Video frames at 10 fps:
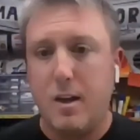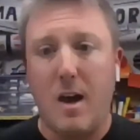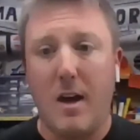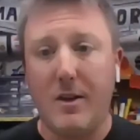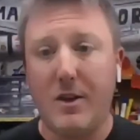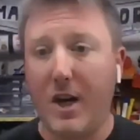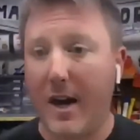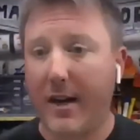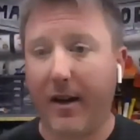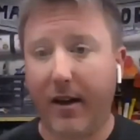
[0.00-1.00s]
Uh,
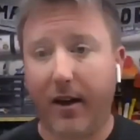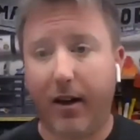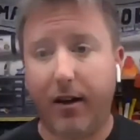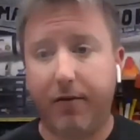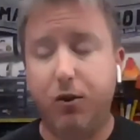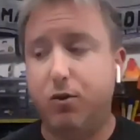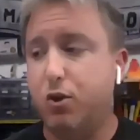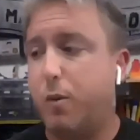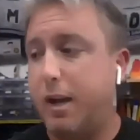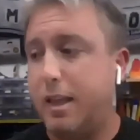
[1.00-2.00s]
Jacques, uh, if you
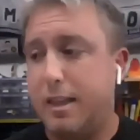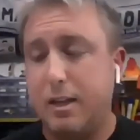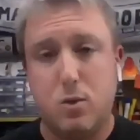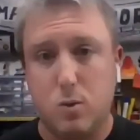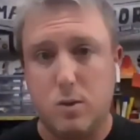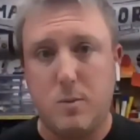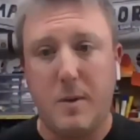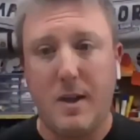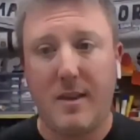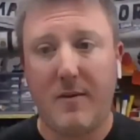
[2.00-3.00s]
do anything cool
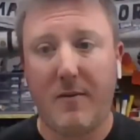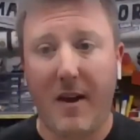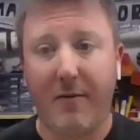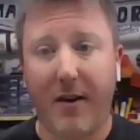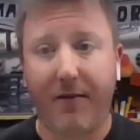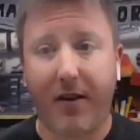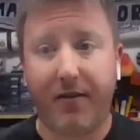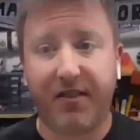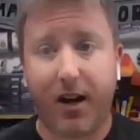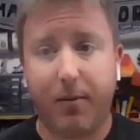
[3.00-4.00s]
with
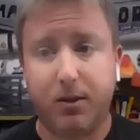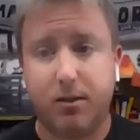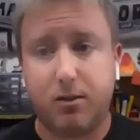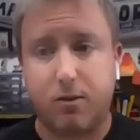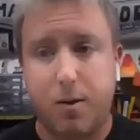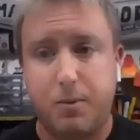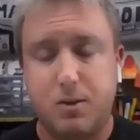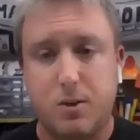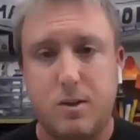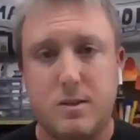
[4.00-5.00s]
555 timers and
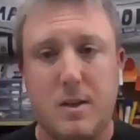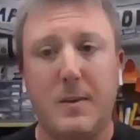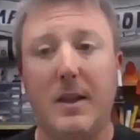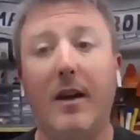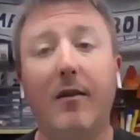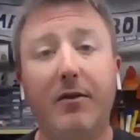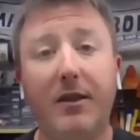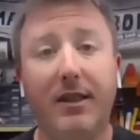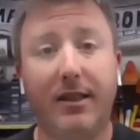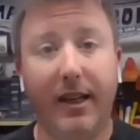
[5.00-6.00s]
Scrappy Circuits, I would love
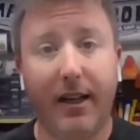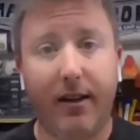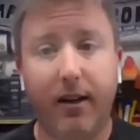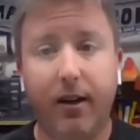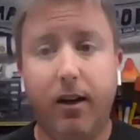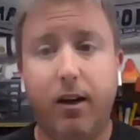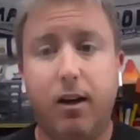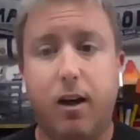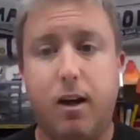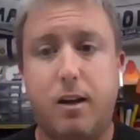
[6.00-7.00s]
to see it.
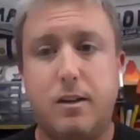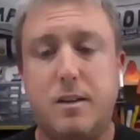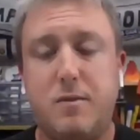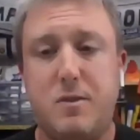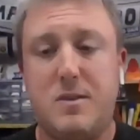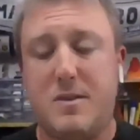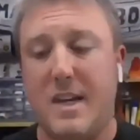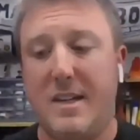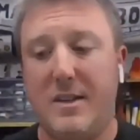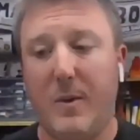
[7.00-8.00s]
Uh, if you
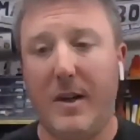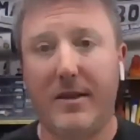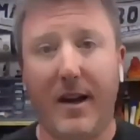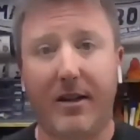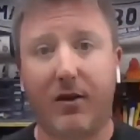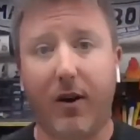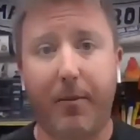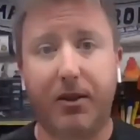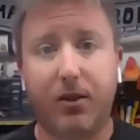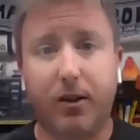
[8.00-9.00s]
send it to us at
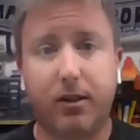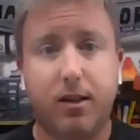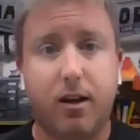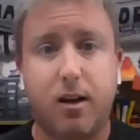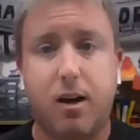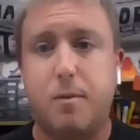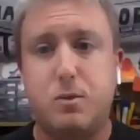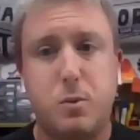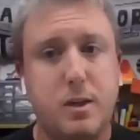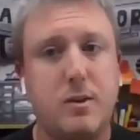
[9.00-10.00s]

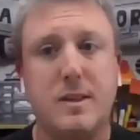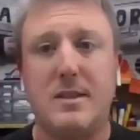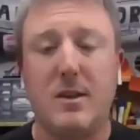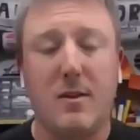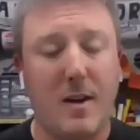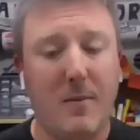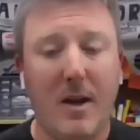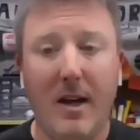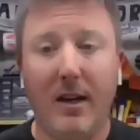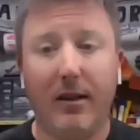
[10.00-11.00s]
scrappycircuits.com, Twitter, Instagram,
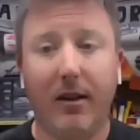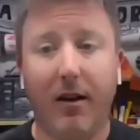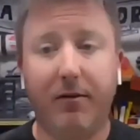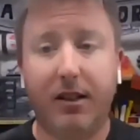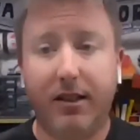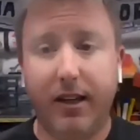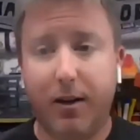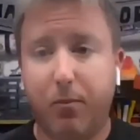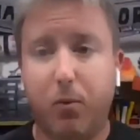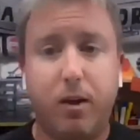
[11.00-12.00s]
love to see
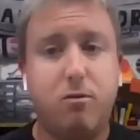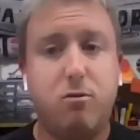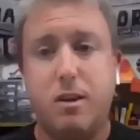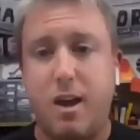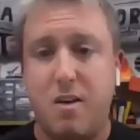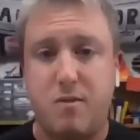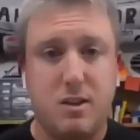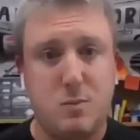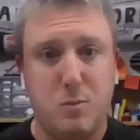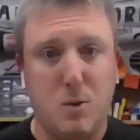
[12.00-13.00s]
it, but we really haven't
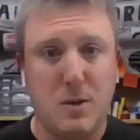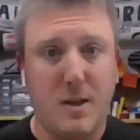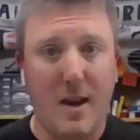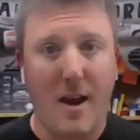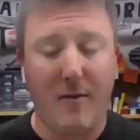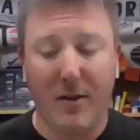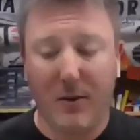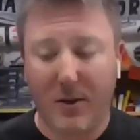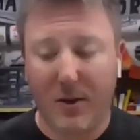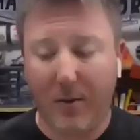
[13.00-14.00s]
explored that
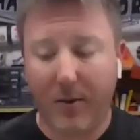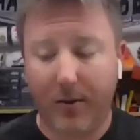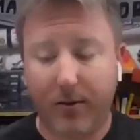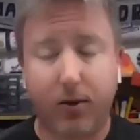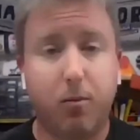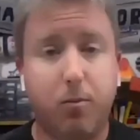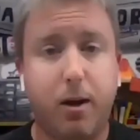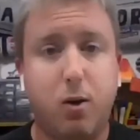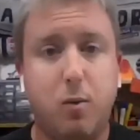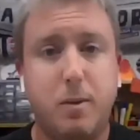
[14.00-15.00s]
avenue. So, so
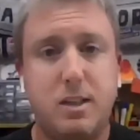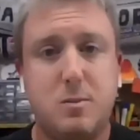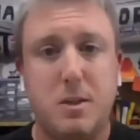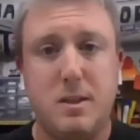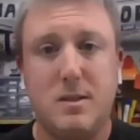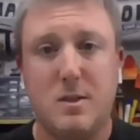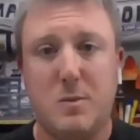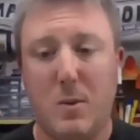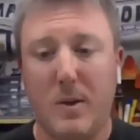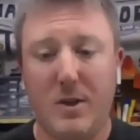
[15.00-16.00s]
by all means, please
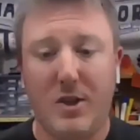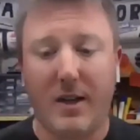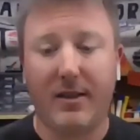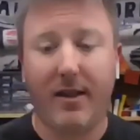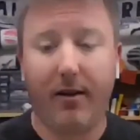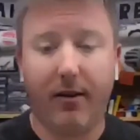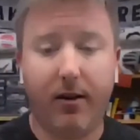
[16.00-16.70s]
explore it and check us out.